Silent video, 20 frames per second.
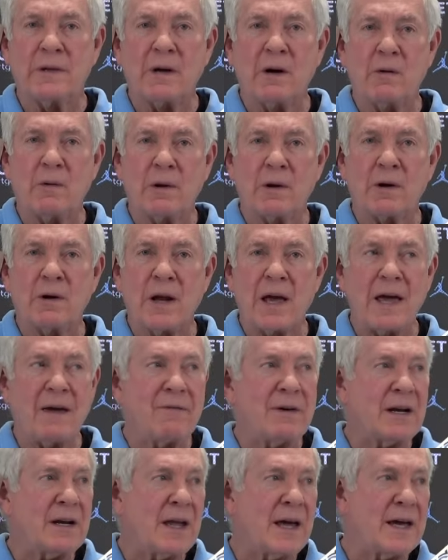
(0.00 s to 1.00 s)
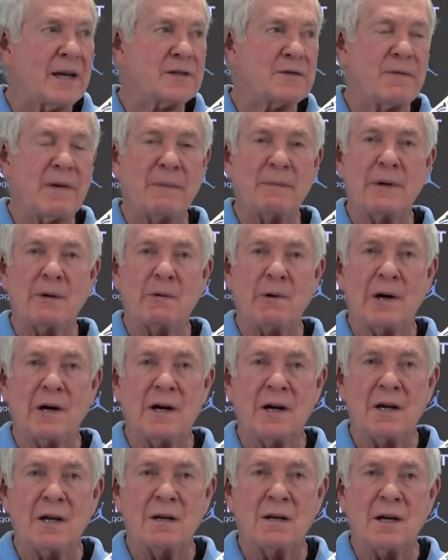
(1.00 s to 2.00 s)
We thought we were going to have it last
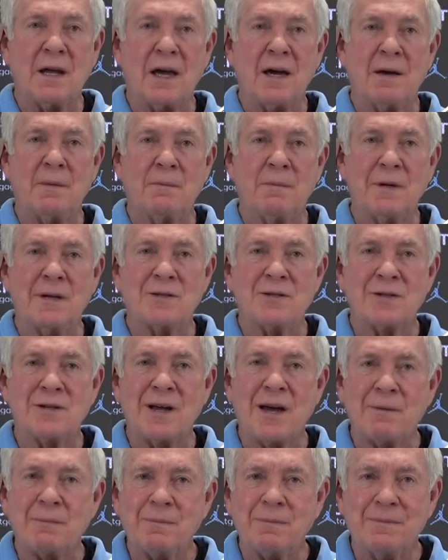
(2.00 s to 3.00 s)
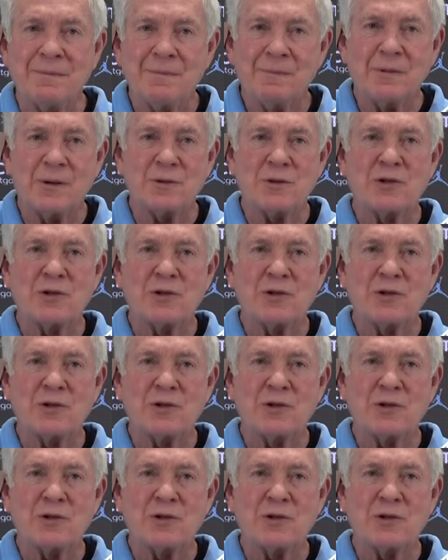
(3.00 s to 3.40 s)
February, and it's not.